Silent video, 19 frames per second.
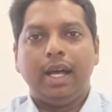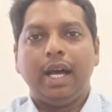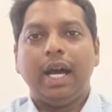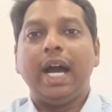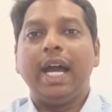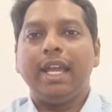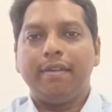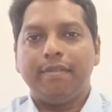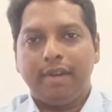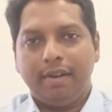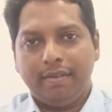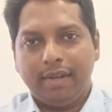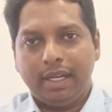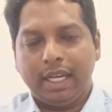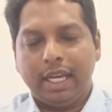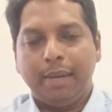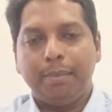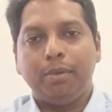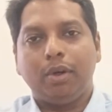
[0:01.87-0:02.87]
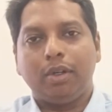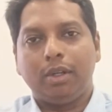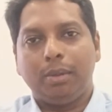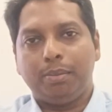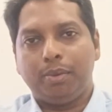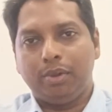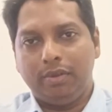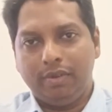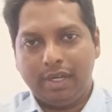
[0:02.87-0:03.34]
Hi everyone, I am Dr.
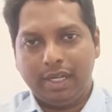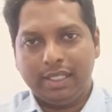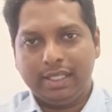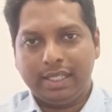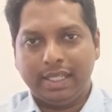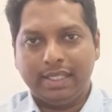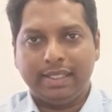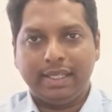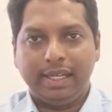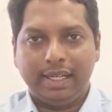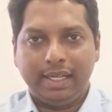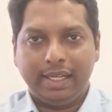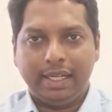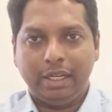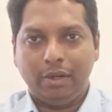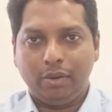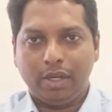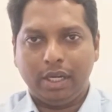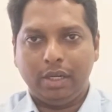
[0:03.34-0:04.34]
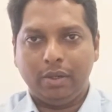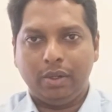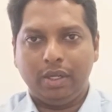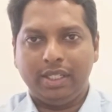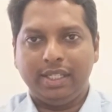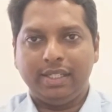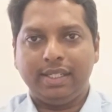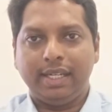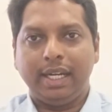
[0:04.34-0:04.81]
Prudhviraj, consultant
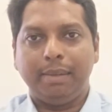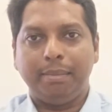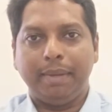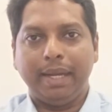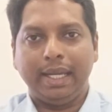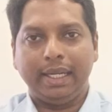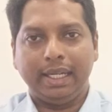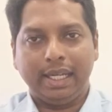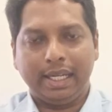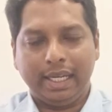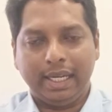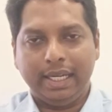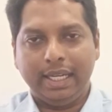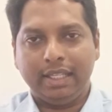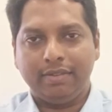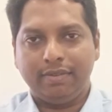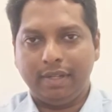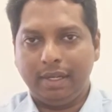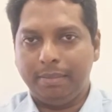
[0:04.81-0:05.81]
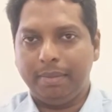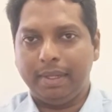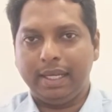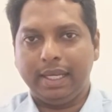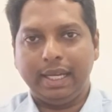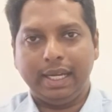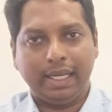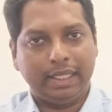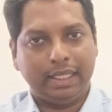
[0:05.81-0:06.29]
endocrinologist at Magna Clinics,
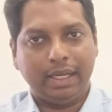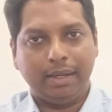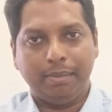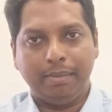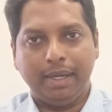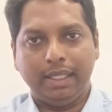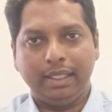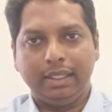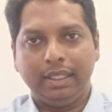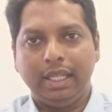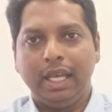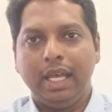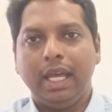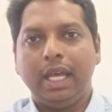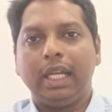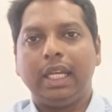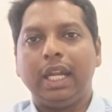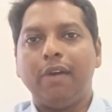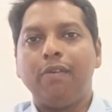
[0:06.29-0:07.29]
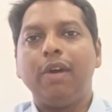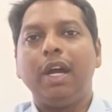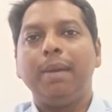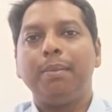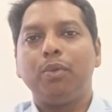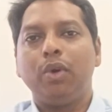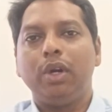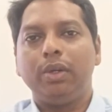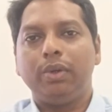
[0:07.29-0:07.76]
Nagar, Hyderabad. Now I
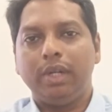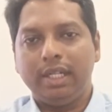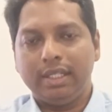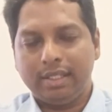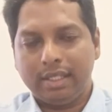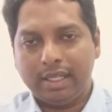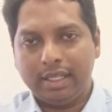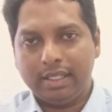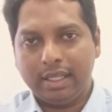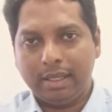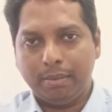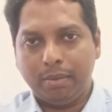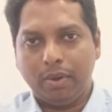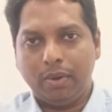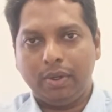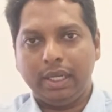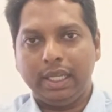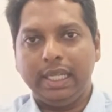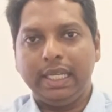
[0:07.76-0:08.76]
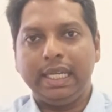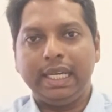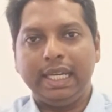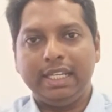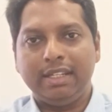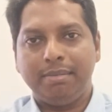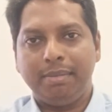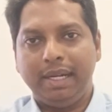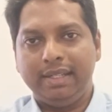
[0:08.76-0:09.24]
am going to discuss about
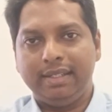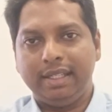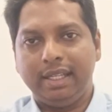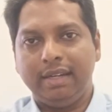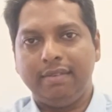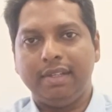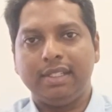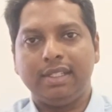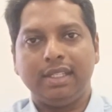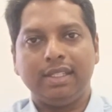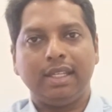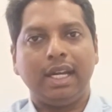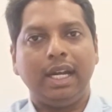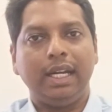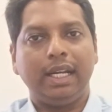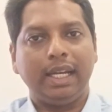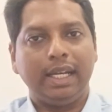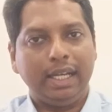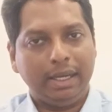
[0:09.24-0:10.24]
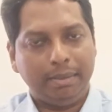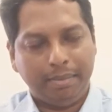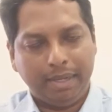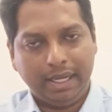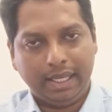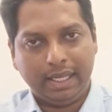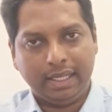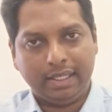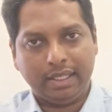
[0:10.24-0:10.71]
English medicine versus alternate
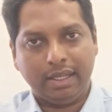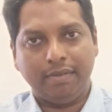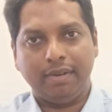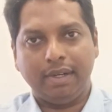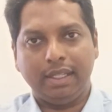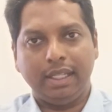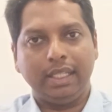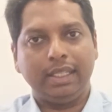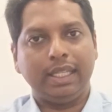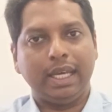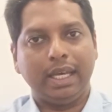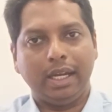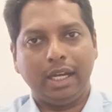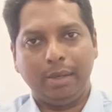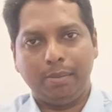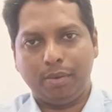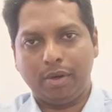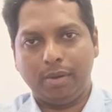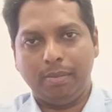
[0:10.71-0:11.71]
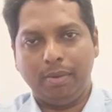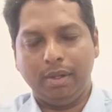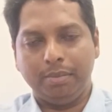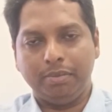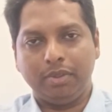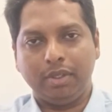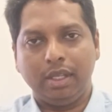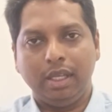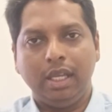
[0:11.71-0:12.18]
medication for the thyroid
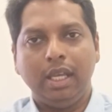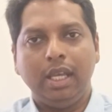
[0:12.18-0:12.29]
problems.